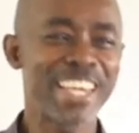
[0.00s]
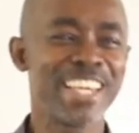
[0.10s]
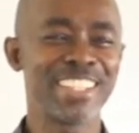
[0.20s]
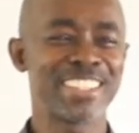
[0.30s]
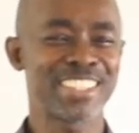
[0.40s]

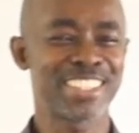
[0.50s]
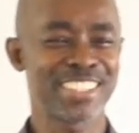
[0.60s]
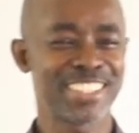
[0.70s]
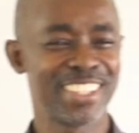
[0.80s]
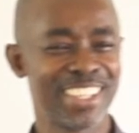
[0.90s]
it
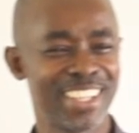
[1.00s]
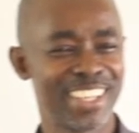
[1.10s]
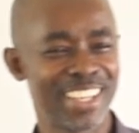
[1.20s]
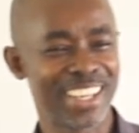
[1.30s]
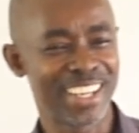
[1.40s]

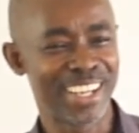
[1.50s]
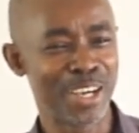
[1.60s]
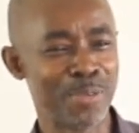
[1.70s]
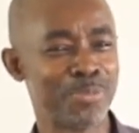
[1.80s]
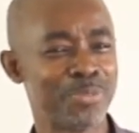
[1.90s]
a
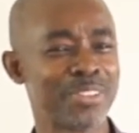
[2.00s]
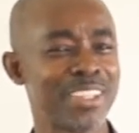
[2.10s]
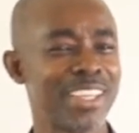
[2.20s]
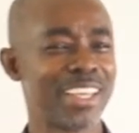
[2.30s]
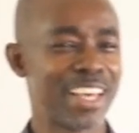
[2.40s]

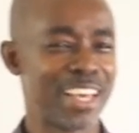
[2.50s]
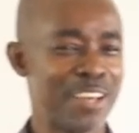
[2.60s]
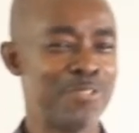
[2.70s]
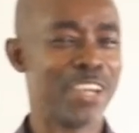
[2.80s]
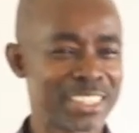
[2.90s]

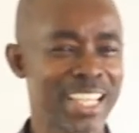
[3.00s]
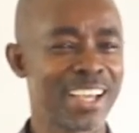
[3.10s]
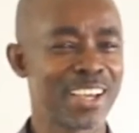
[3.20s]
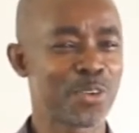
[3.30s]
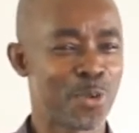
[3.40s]
vector
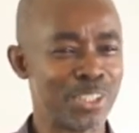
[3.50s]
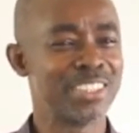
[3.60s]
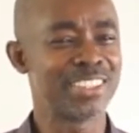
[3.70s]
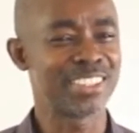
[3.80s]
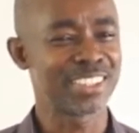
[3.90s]

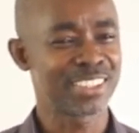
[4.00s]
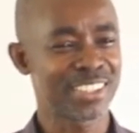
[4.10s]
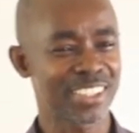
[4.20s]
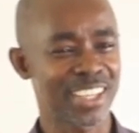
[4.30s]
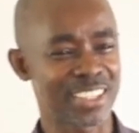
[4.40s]
quantity
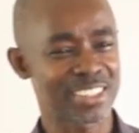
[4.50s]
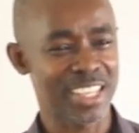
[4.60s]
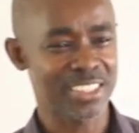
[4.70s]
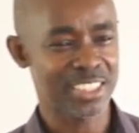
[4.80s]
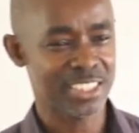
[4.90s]
as such.
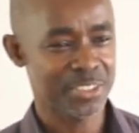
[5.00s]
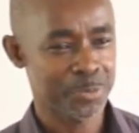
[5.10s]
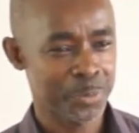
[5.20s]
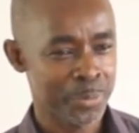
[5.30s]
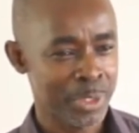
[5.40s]

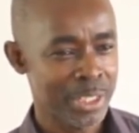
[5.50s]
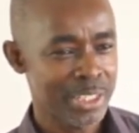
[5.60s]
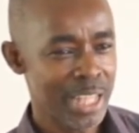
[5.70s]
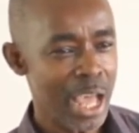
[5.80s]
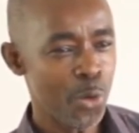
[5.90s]

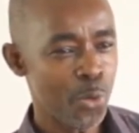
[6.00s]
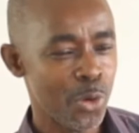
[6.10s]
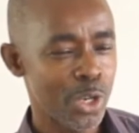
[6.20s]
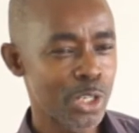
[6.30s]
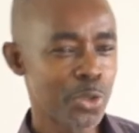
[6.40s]
Now,
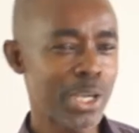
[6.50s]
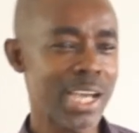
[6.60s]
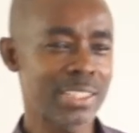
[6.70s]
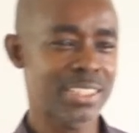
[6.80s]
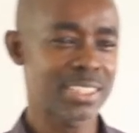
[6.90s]
look
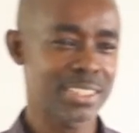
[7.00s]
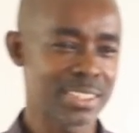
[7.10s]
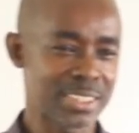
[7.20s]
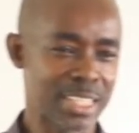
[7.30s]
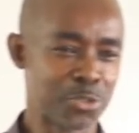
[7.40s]
at
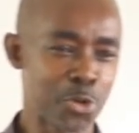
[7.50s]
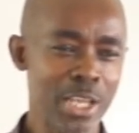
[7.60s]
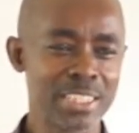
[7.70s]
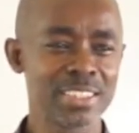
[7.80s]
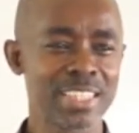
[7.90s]
the
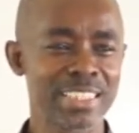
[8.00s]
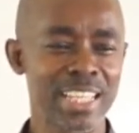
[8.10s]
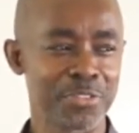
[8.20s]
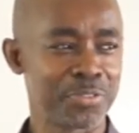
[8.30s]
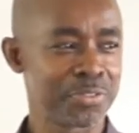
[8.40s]
drawings that I've
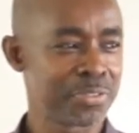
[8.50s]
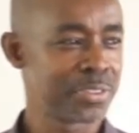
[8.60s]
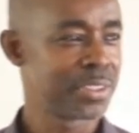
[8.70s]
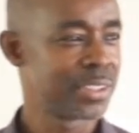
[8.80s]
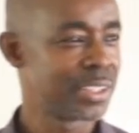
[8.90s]

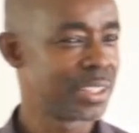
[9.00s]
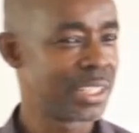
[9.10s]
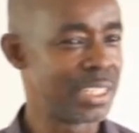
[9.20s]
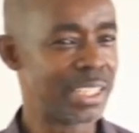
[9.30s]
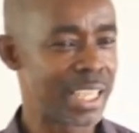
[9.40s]

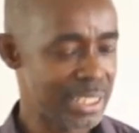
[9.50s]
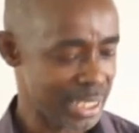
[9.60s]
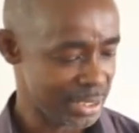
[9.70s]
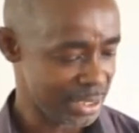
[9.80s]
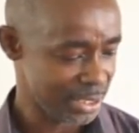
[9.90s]
indicated
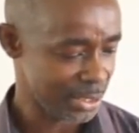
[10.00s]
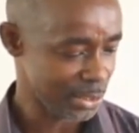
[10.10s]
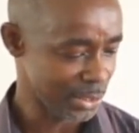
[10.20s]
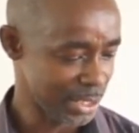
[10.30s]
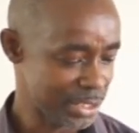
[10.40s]
on
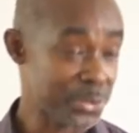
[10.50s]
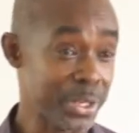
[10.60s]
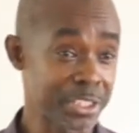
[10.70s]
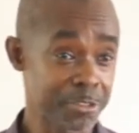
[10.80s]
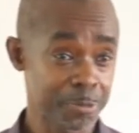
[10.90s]
the screen.
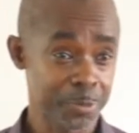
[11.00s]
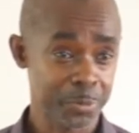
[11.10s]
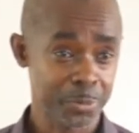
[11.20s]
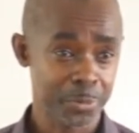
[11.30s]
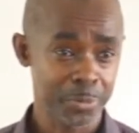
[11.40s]

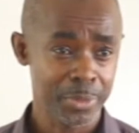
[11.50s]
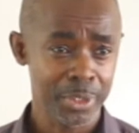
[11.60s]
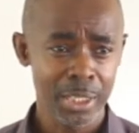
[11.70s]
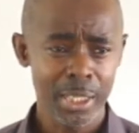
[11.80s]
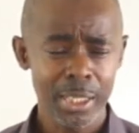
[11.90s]

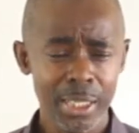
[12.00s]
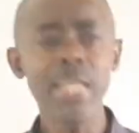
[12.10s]
Can